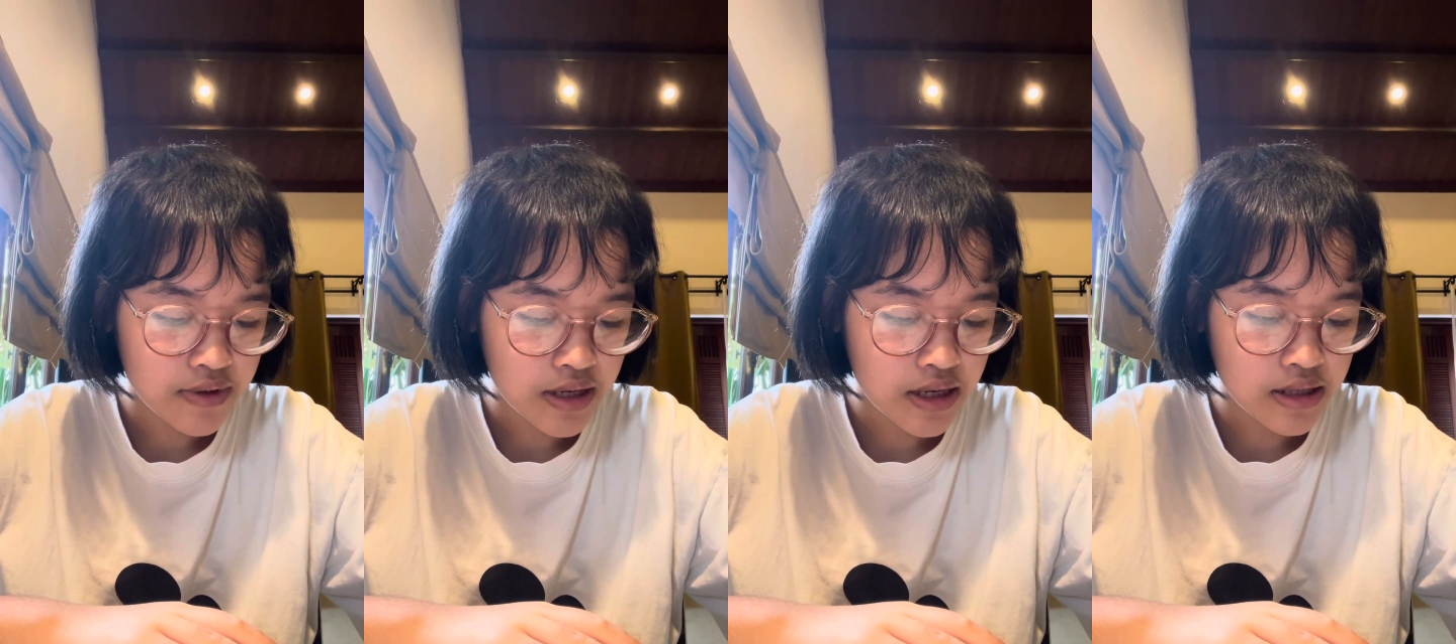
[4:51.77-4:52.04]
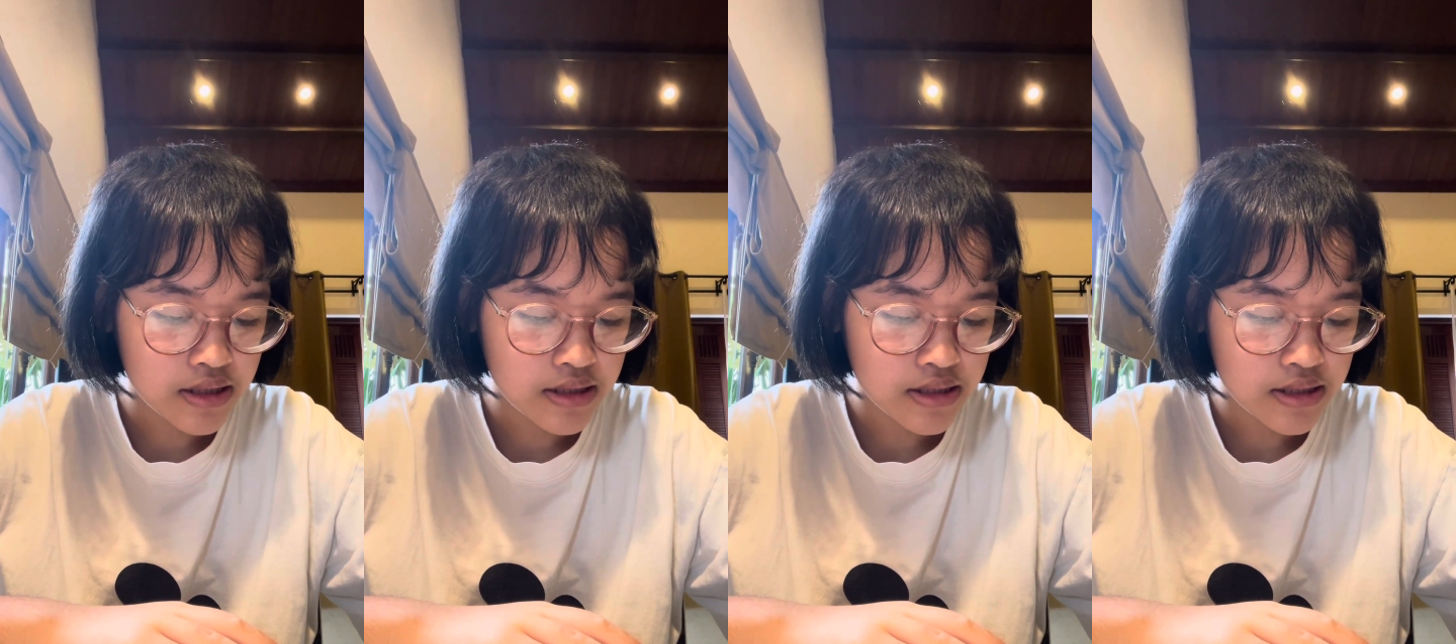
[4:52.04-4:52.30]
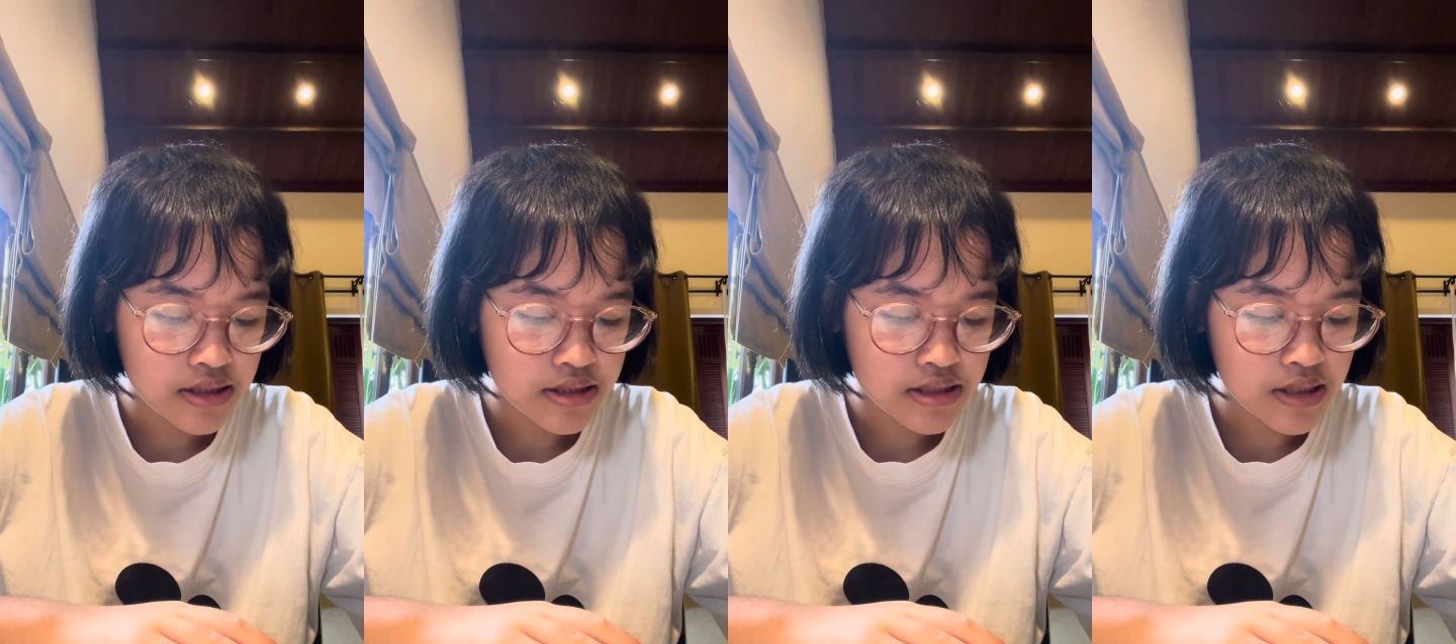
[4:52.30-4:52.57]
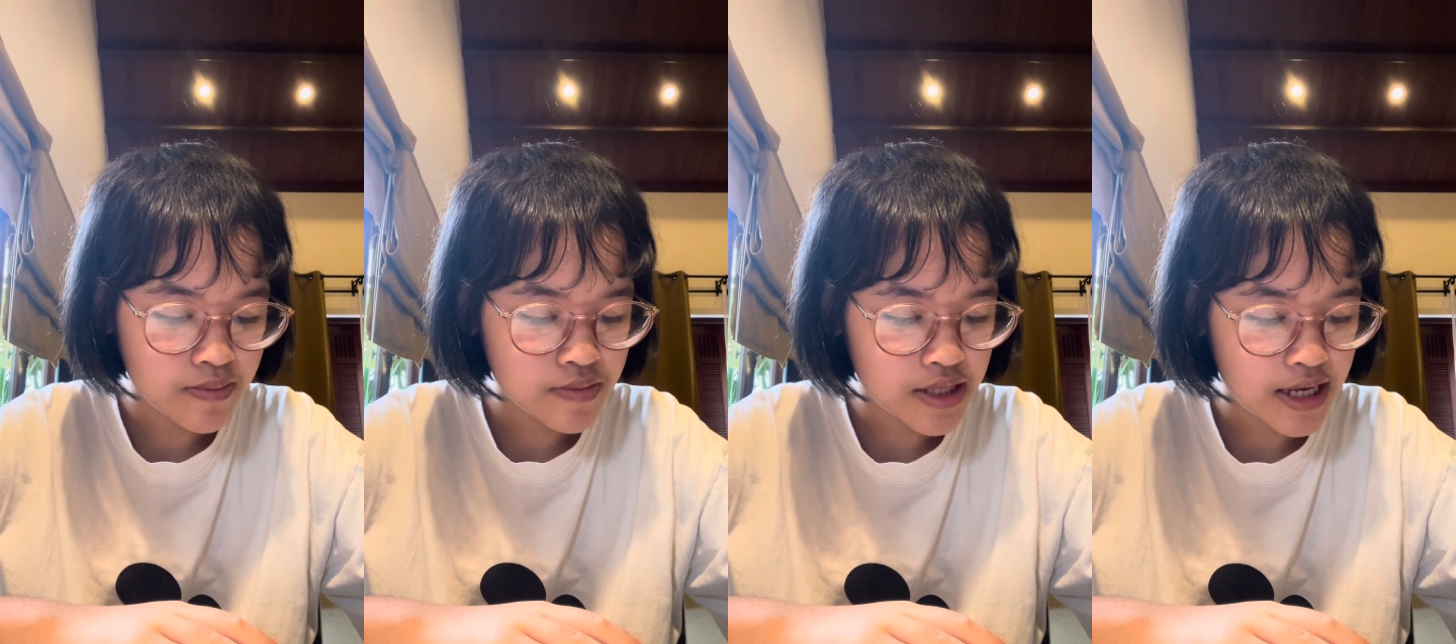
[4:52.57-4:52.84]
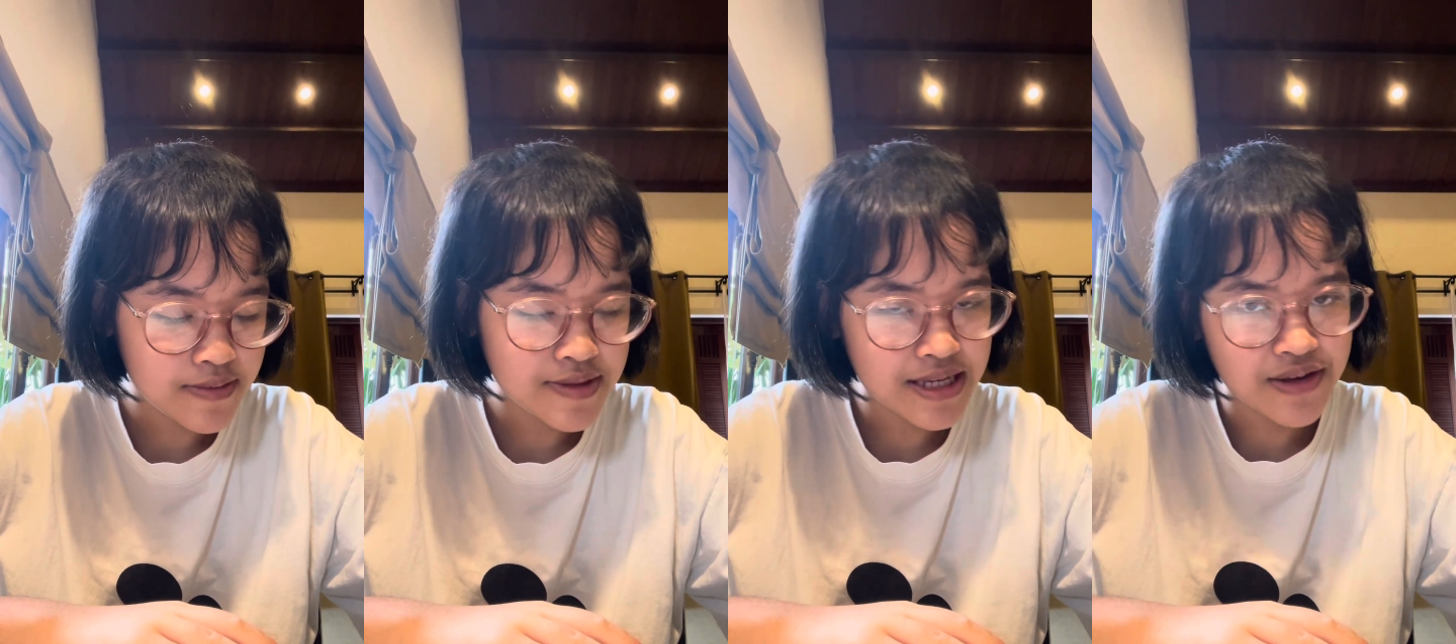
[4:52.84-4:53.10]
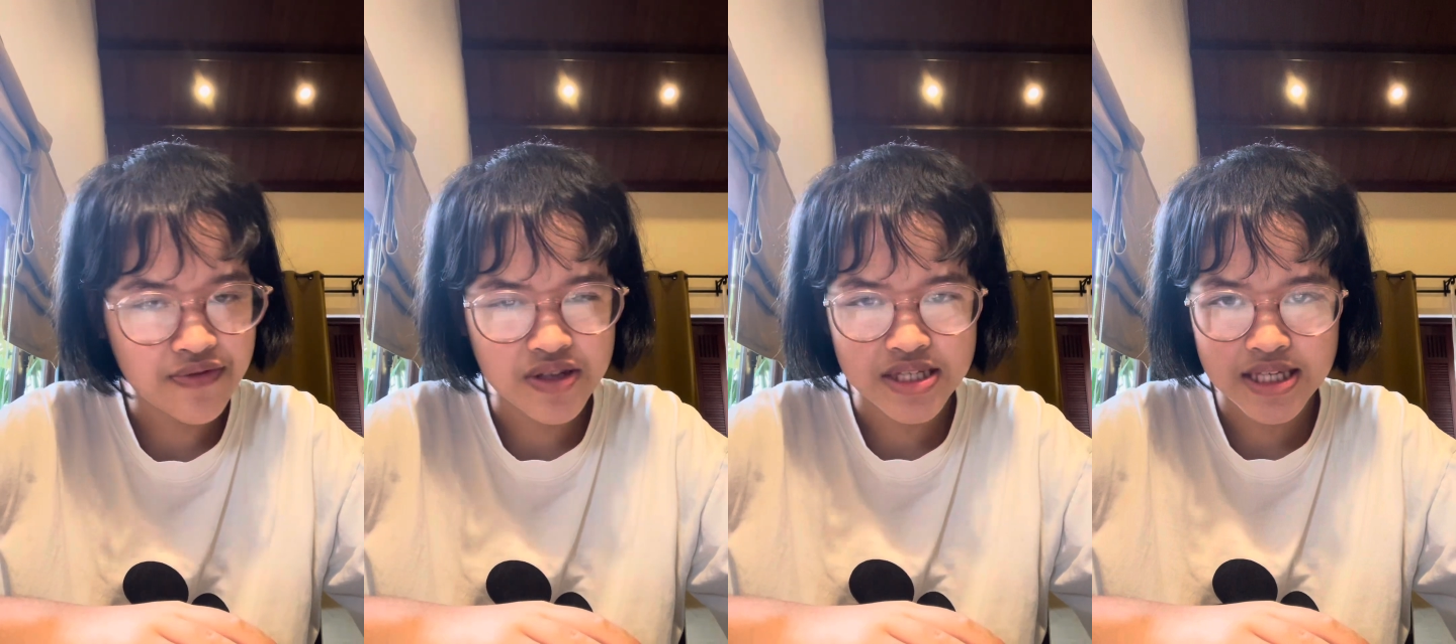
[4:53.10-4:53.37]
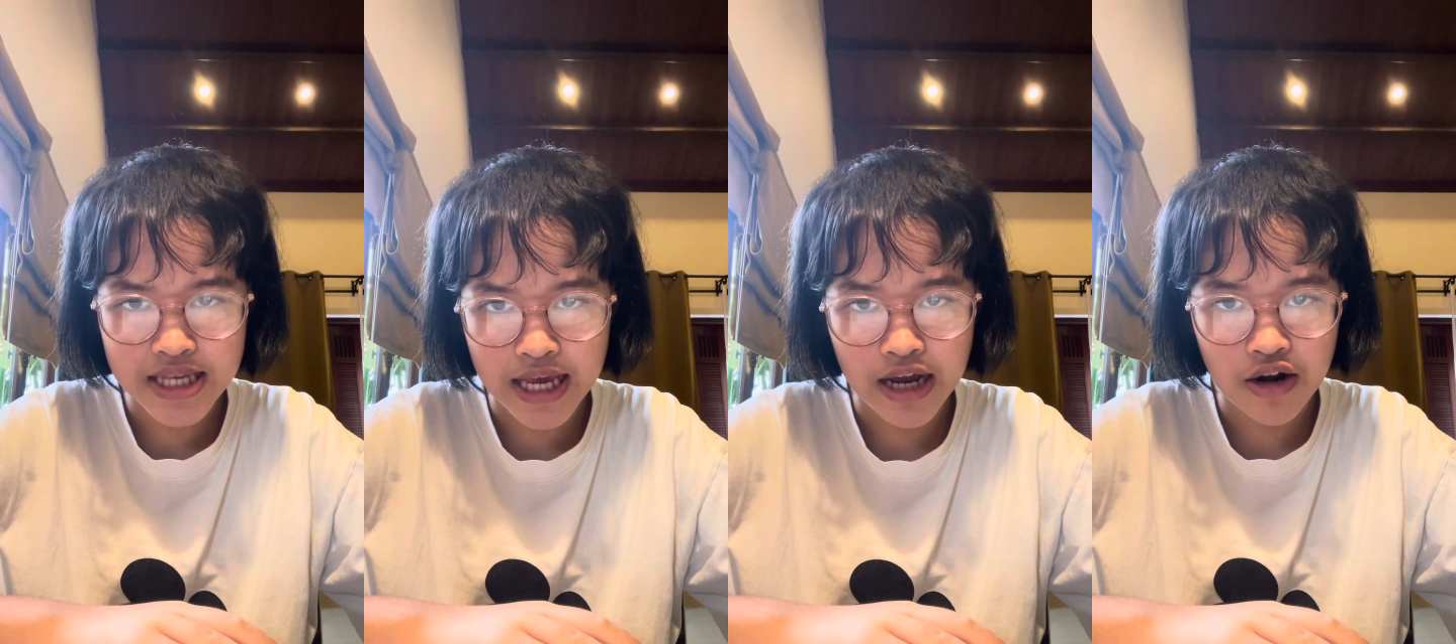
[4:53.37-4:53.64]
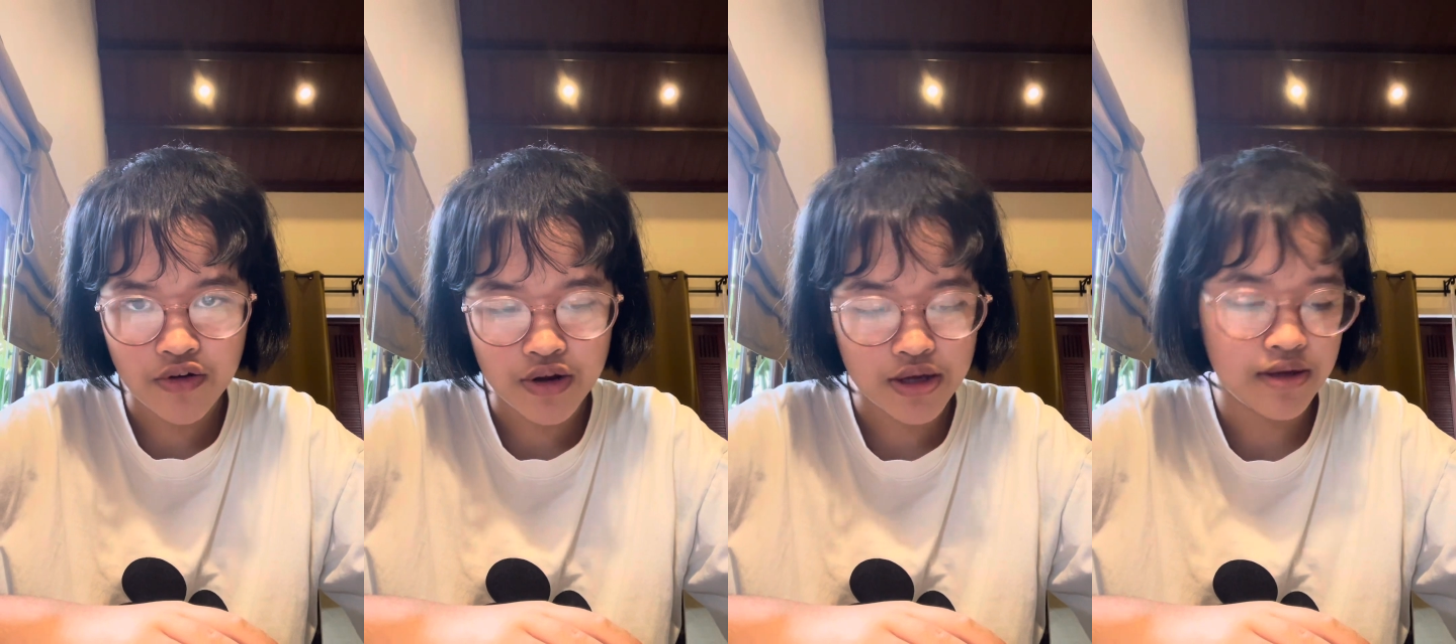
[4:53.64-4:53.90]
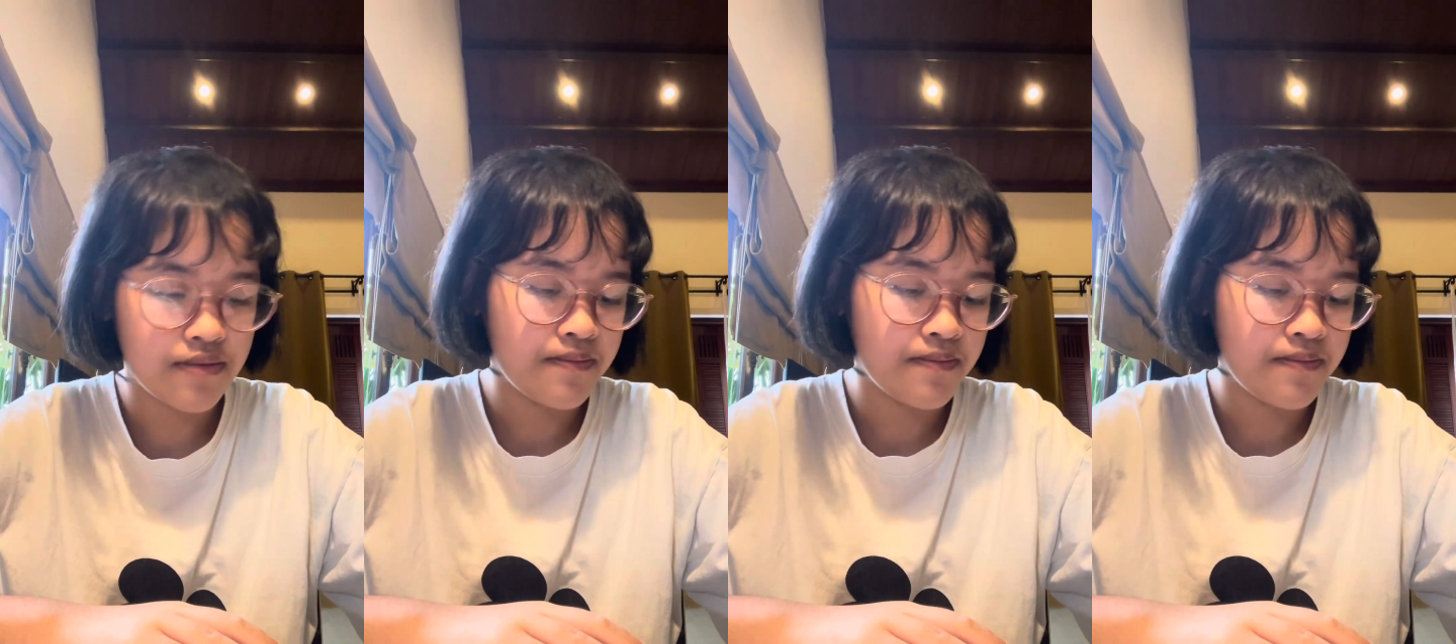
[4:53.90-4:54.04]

and sometimes even scary.